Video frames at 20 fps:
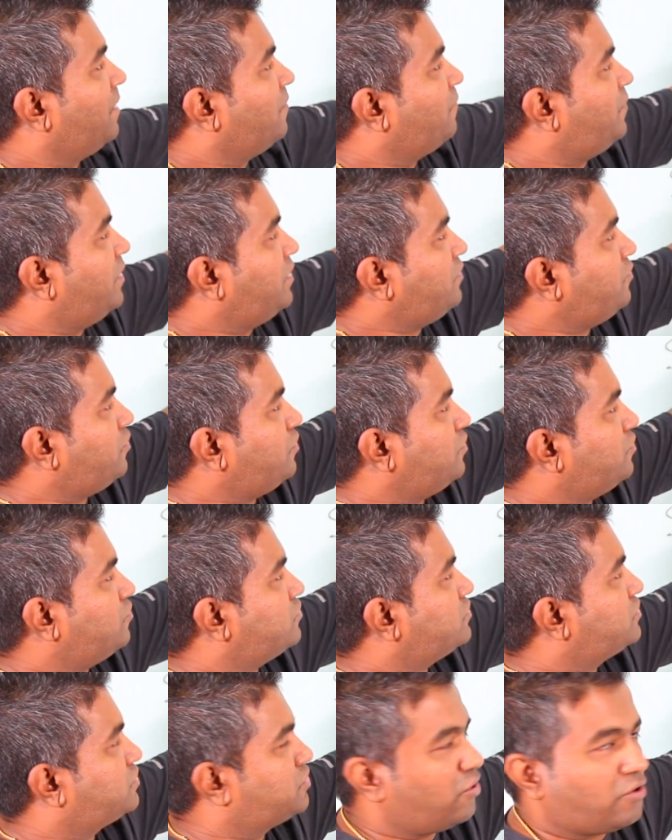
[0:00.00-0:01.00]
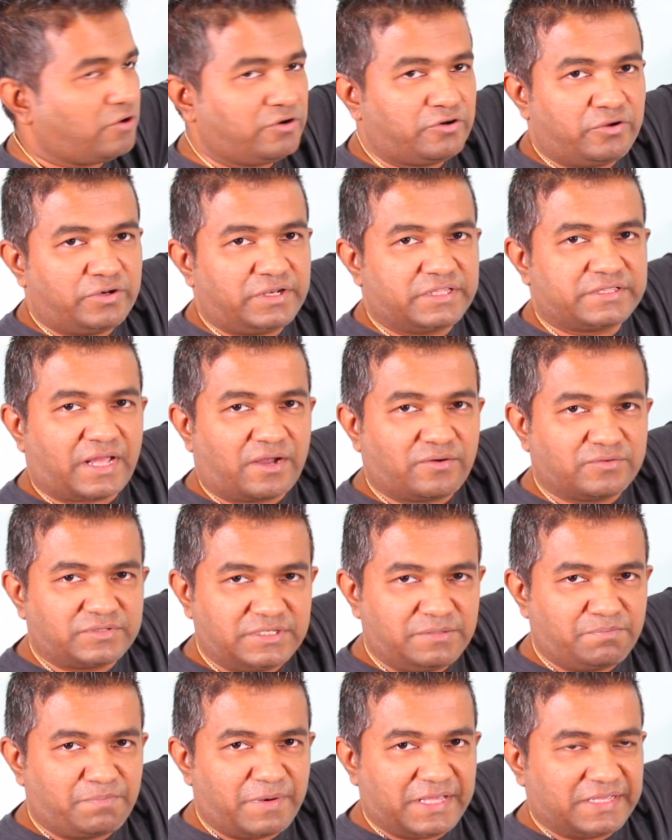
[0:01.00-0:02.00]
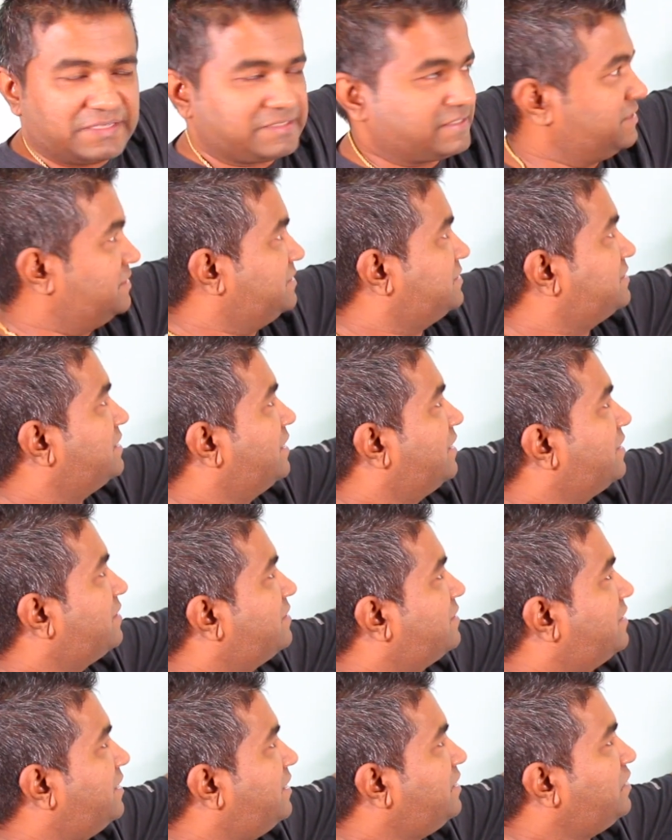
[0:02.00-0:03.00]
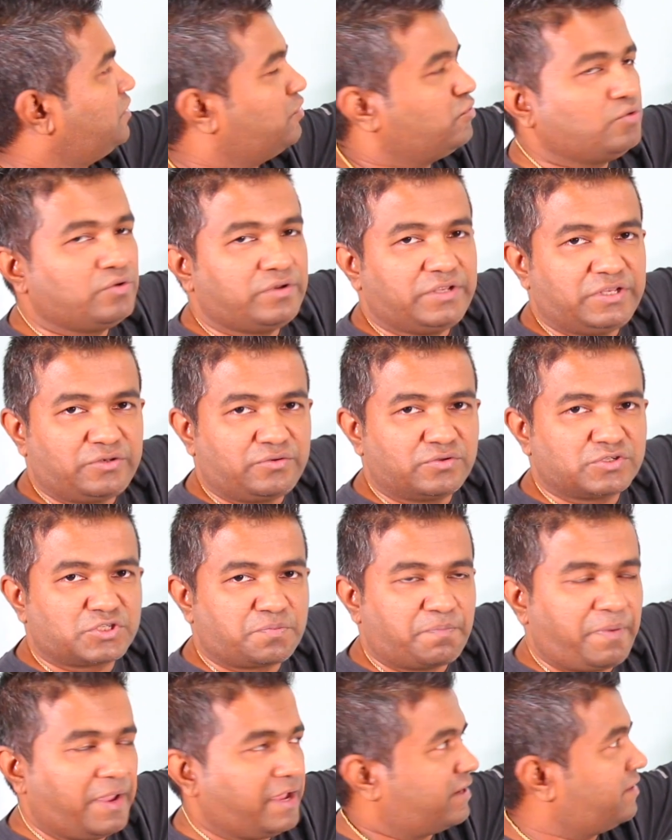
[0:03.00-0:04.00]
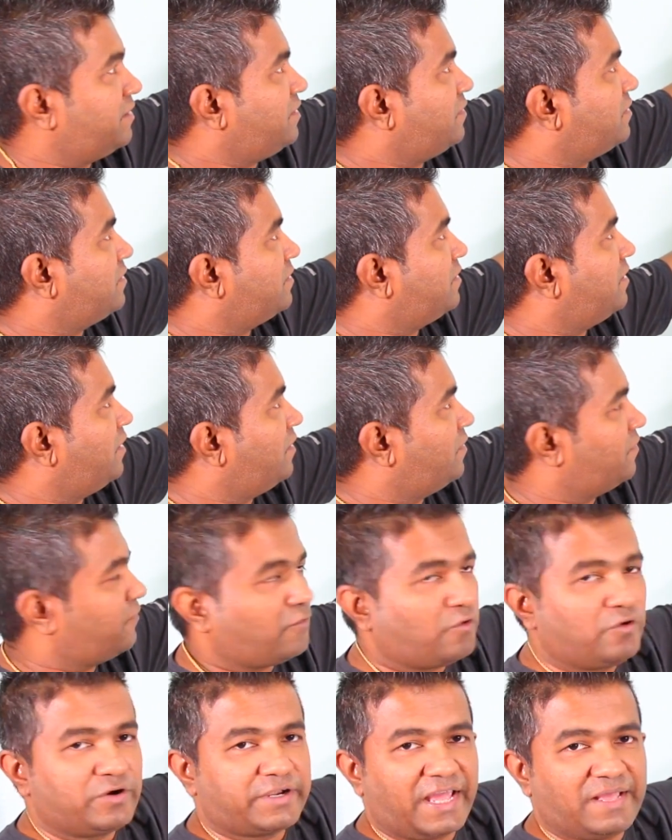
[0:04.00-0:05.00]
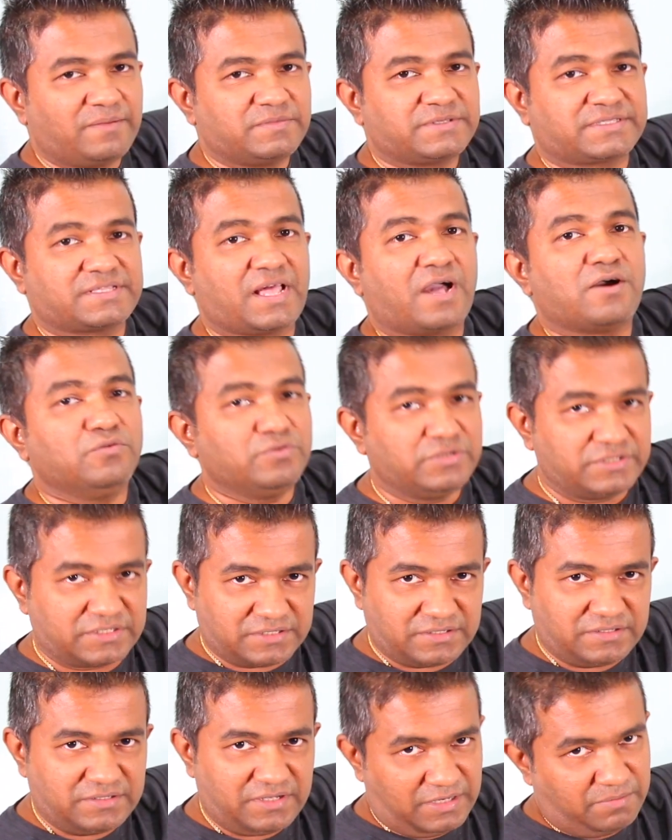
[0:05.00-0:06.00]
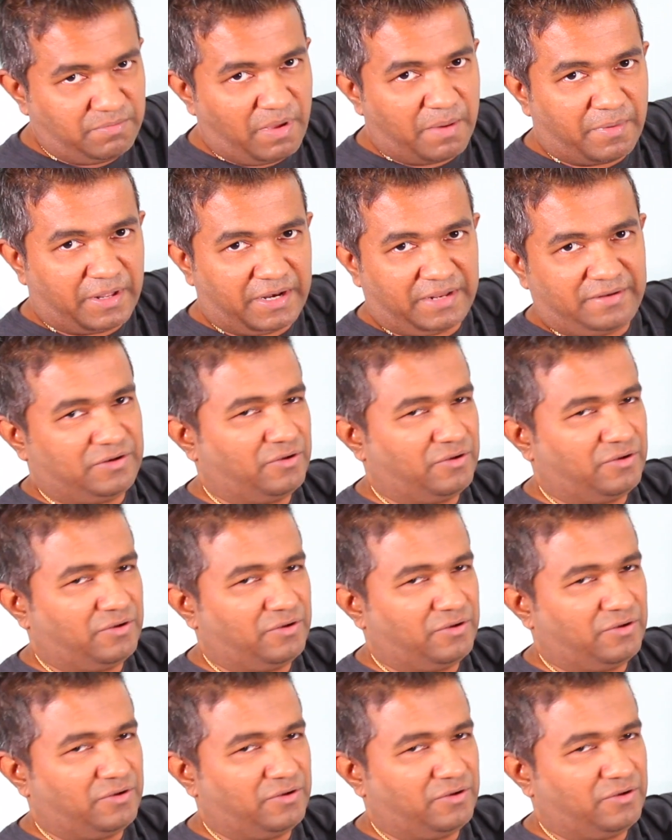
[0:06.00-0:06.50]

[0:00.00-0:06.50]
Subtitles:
when you use join on 1,000 places, then you need to spend 4 times 1,000 in memory.